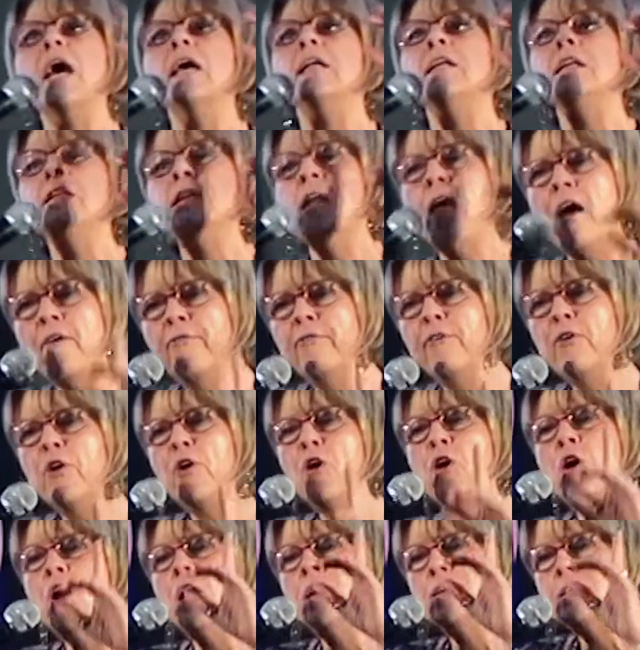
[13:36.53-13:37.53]

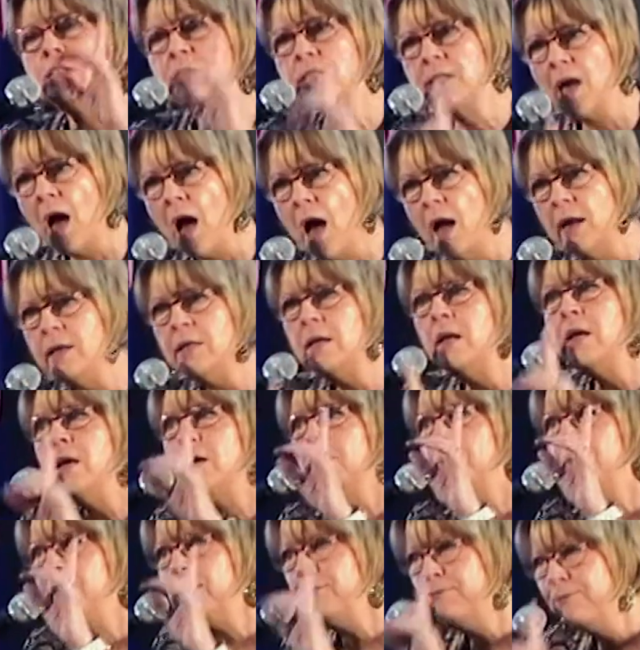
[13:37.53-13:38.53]
never done
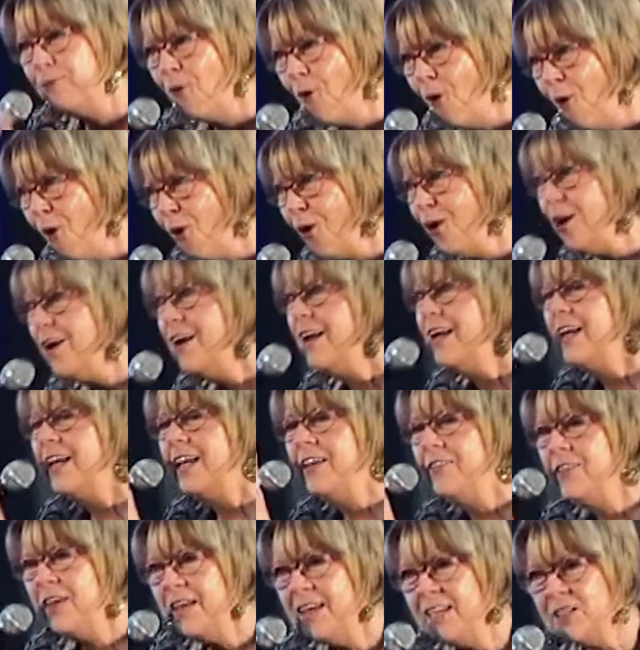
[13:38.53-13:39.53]
before
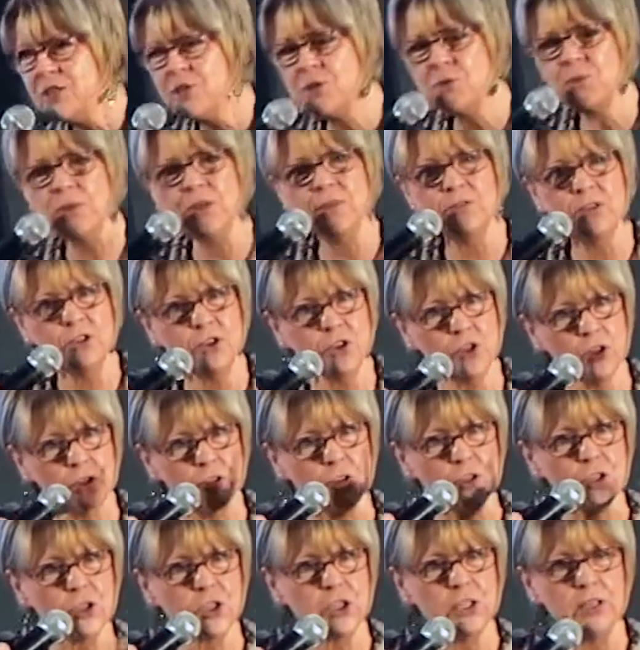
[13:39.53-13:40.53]
in the history of the church.